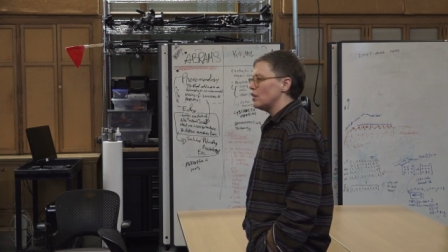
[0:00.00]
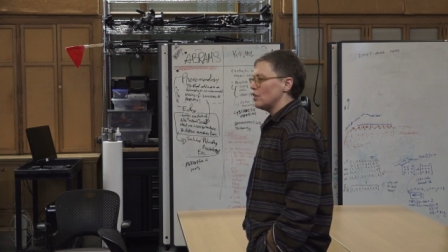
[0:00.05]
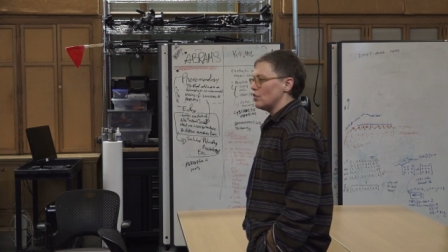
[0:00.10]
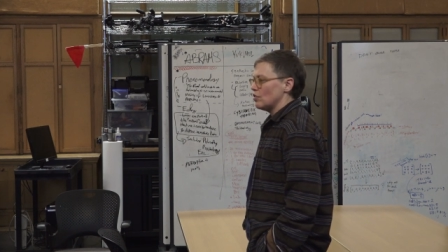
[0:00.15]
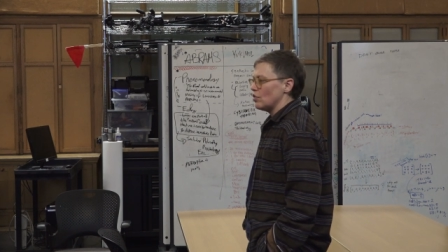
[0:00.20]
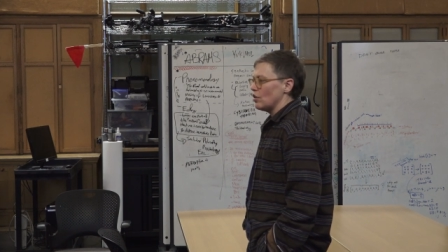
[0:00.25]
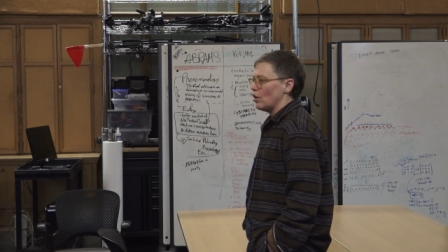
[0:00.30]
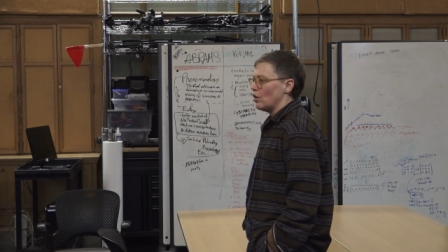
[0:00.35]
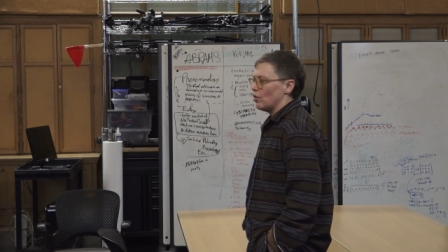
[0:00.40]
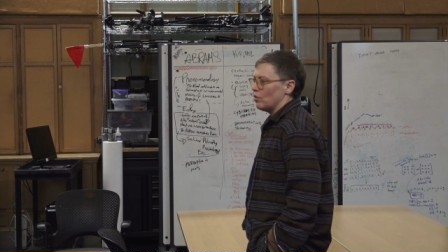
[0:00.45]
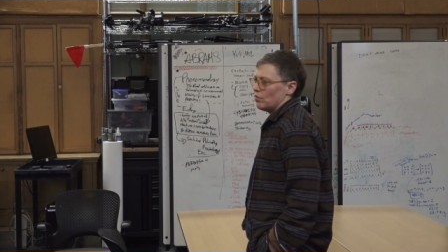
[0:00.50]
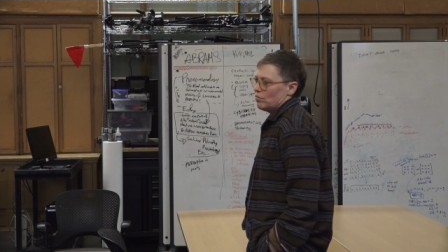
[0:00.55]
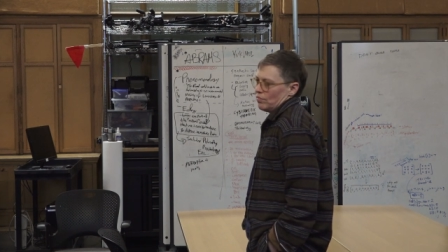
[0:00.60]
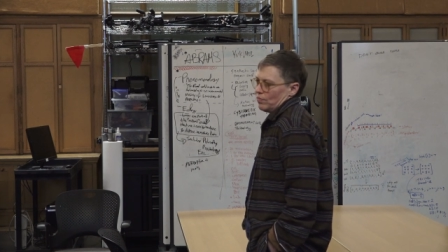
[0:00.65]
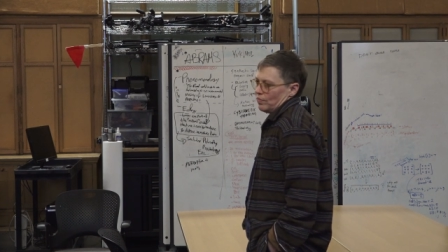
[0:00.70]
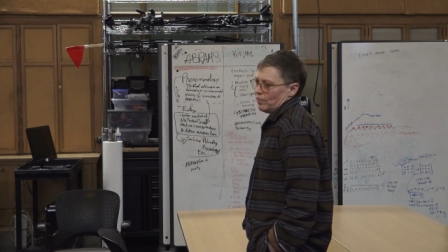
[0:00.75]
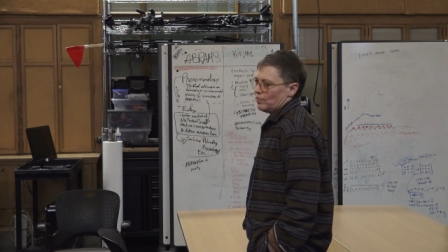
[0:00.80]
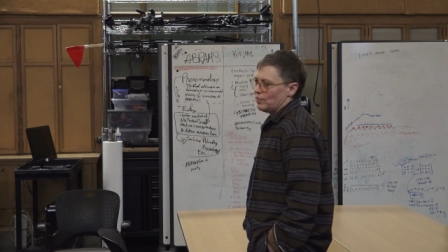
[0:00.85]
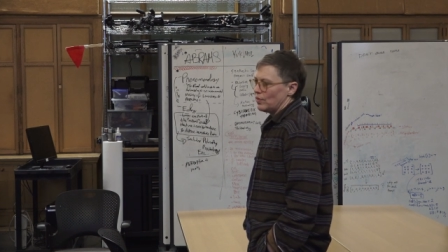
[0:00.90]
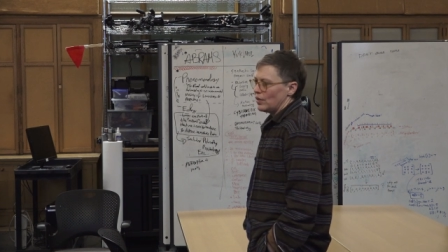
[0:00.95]
So,
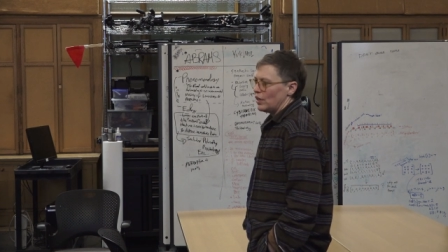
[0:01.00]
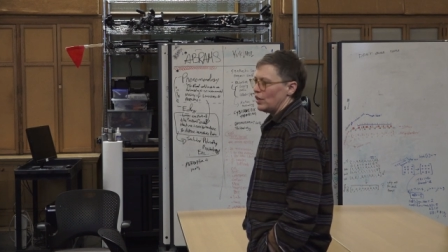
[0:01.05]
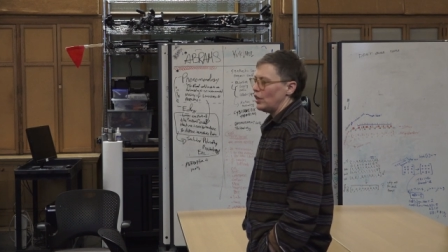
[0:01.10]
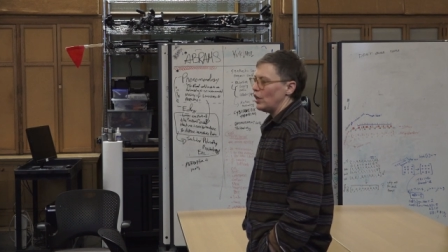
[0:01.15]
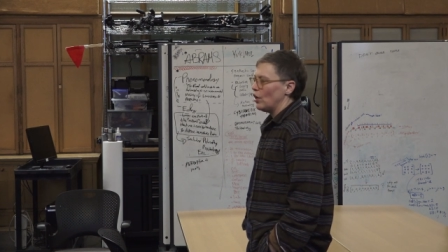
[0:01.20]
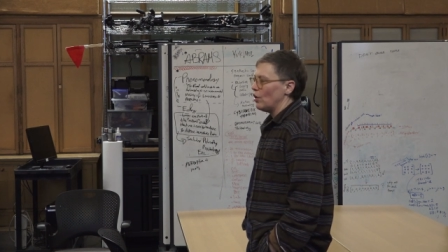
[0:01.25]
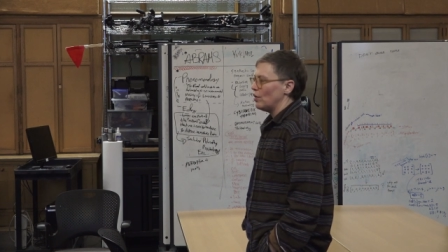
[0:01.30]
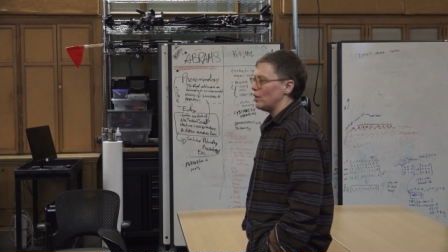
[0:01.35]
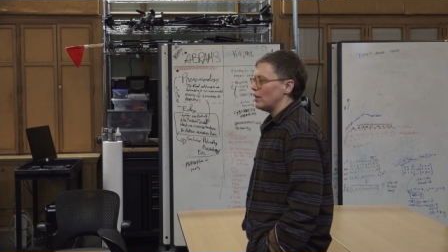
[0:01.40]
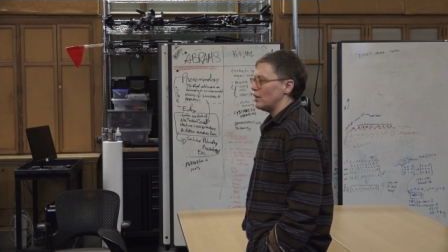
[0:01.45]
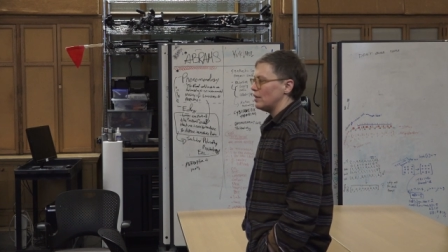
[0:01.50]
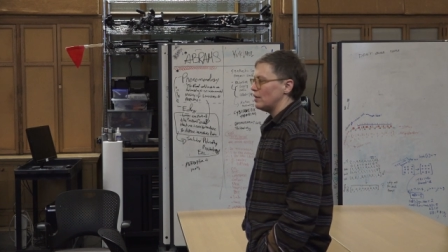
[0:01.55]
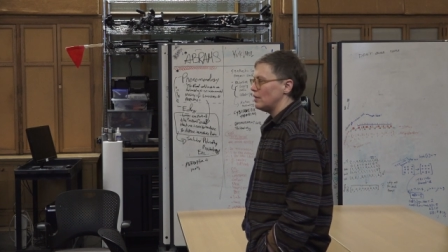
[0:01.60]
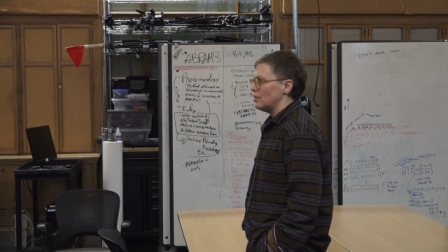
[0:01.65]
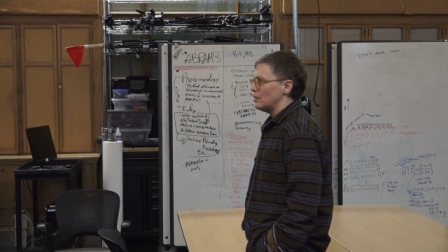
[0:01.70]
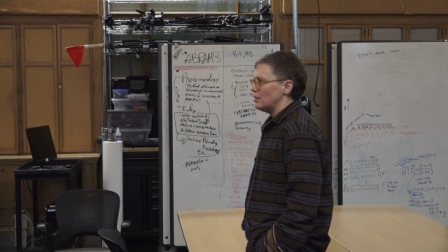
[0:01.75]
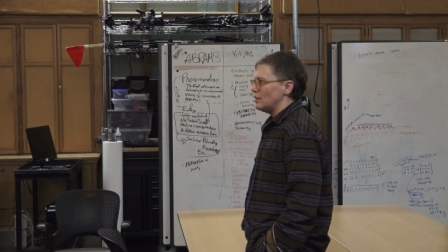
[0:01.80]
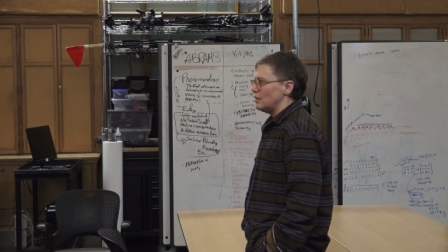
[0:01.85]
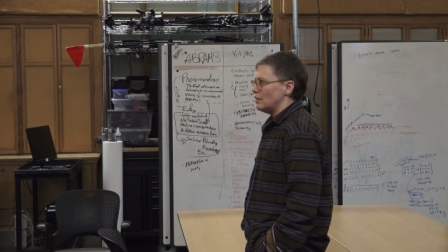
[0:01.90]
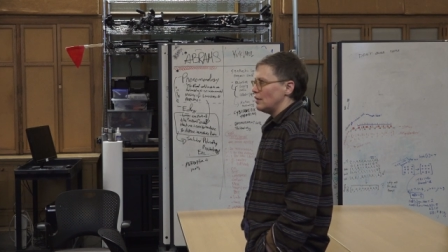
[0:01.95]
you know.
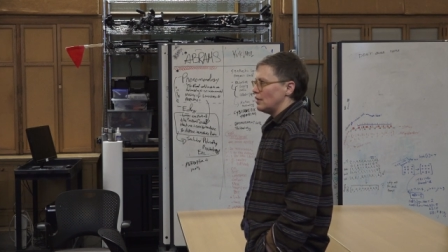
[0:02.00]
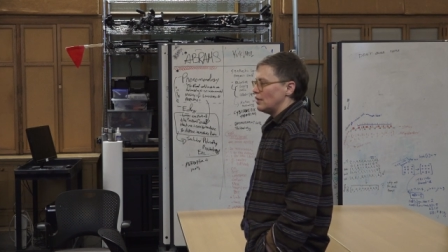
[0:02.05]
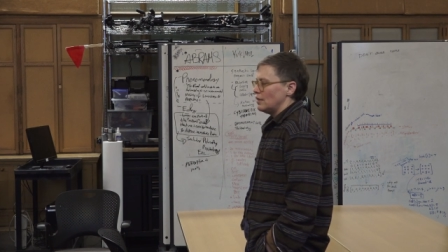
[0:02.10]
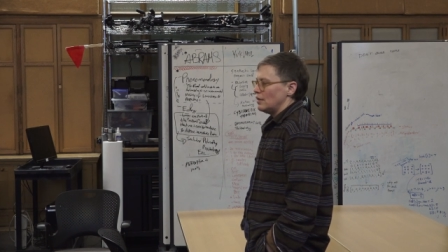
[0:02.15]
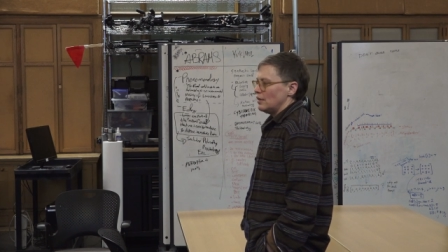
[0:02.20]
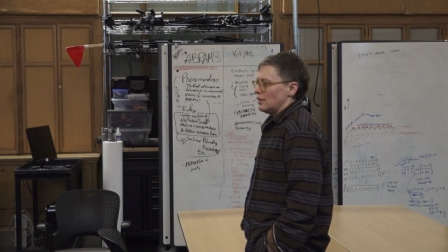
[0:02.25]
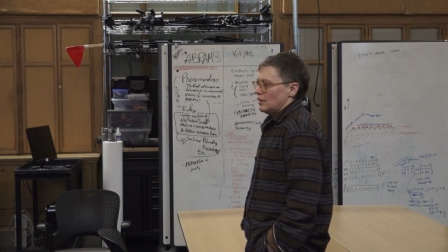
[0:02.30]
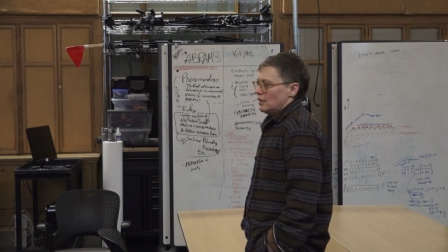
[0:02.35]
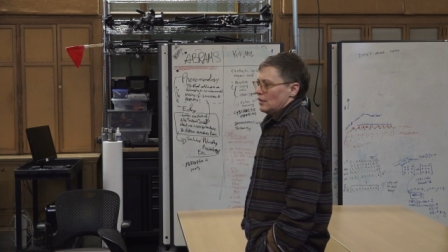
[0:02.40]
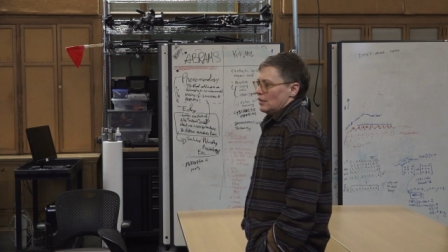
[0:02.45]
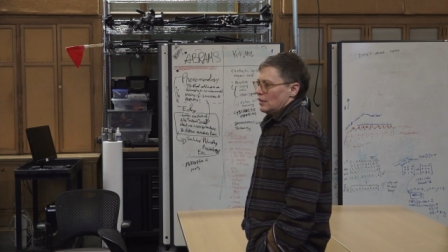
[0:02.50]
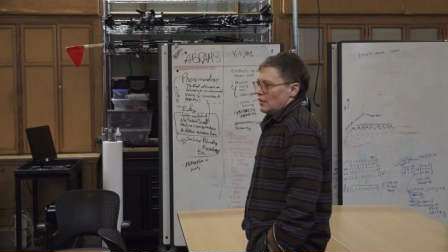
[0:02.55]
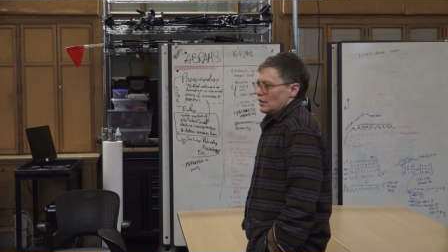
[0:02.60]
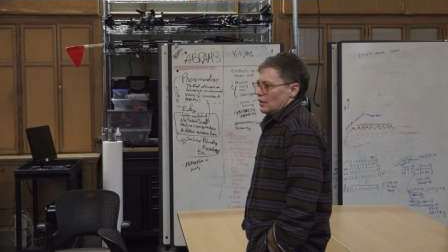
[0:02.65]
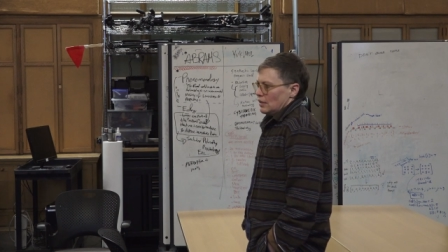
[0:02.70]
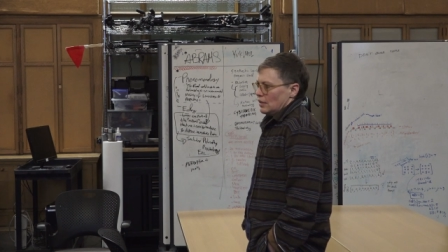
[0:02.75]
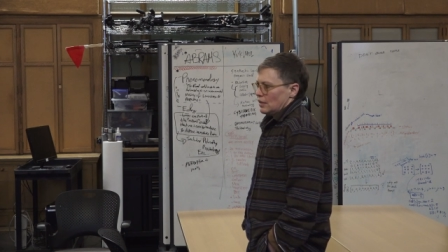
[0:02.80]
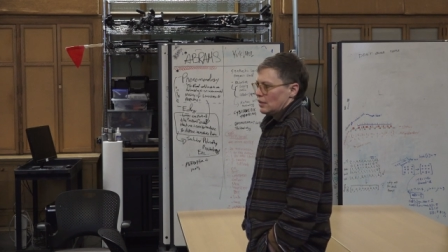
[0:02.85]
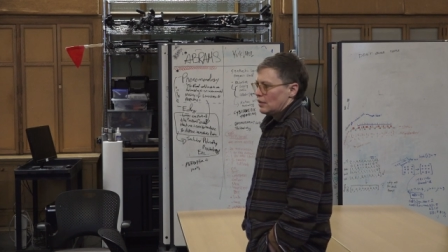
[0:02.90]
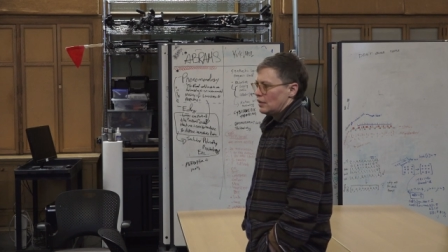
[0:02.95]
And when you say admin, you
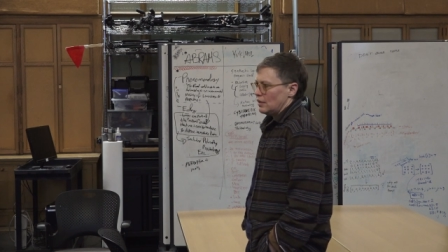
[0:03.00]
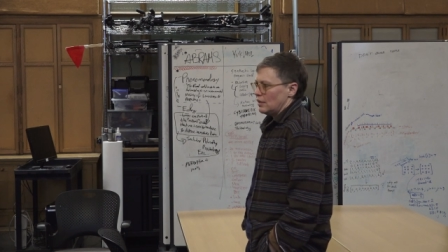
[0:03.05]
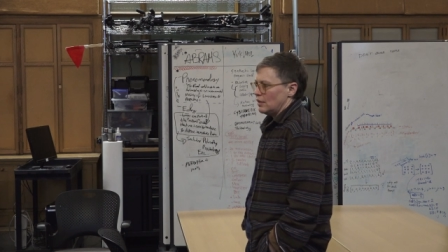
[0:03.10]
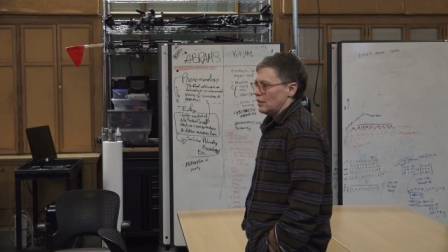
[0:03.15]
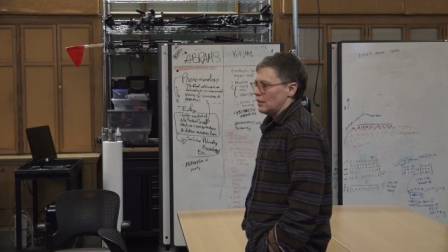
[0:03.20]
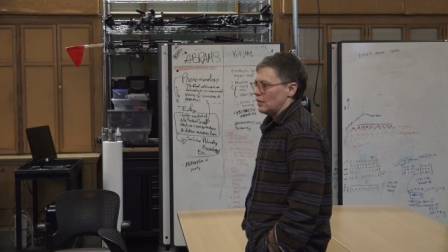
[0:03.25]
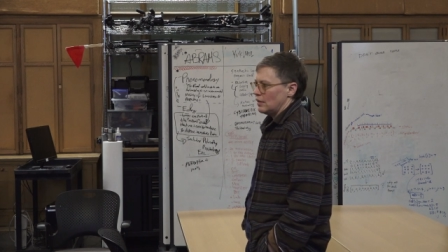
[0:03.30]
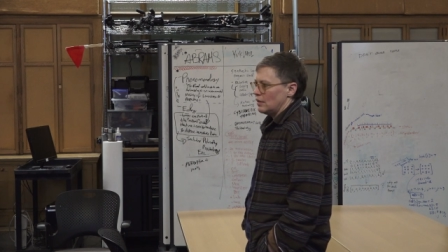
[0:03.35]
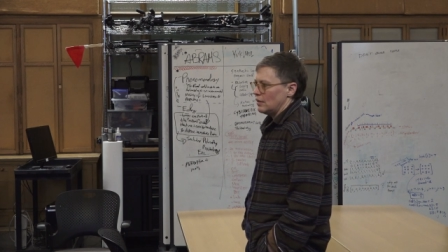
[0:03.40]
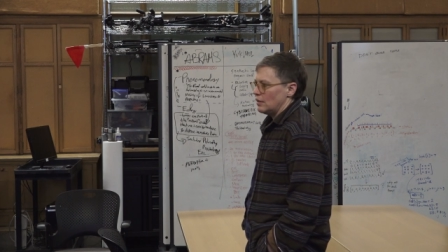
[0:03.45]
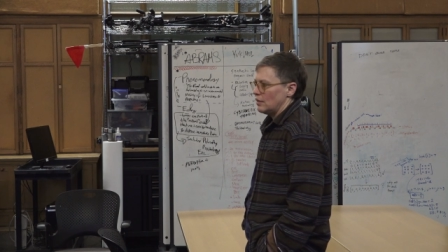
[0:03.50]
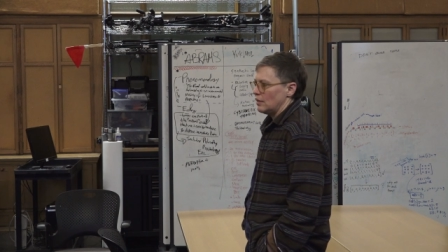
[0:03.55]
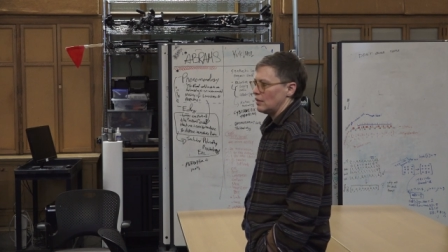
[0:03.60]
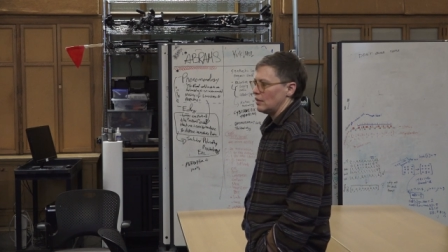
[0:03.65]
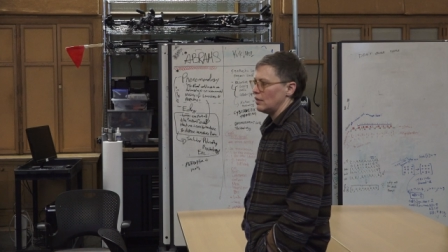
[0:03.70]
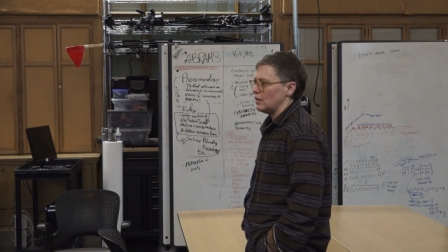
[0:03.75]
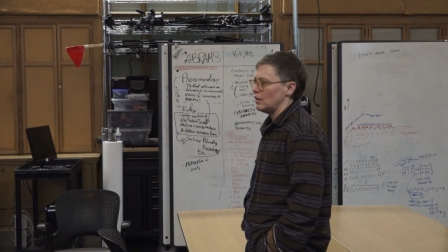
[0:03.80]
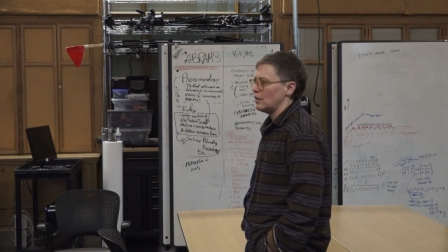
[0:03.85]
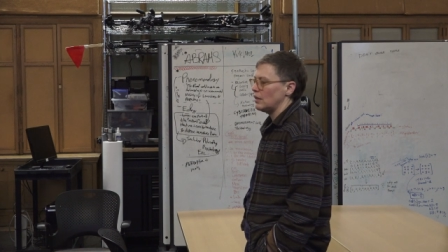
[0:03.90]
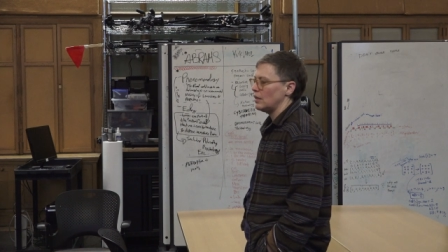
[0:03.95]
mean like bill support
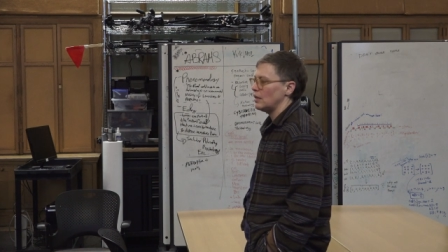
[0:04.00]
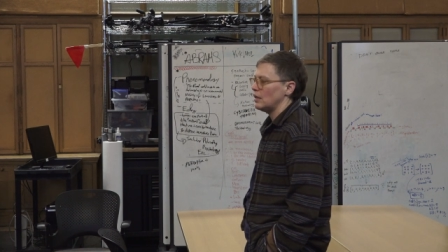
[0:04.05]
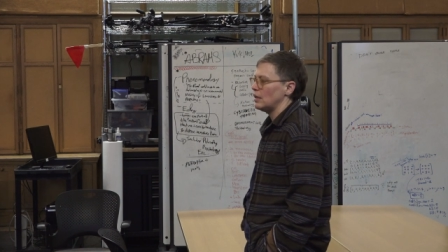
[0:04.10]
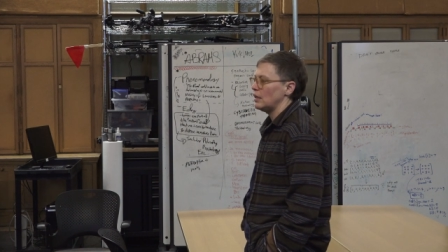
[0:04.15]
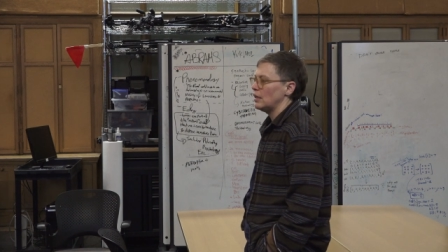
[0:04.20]
and?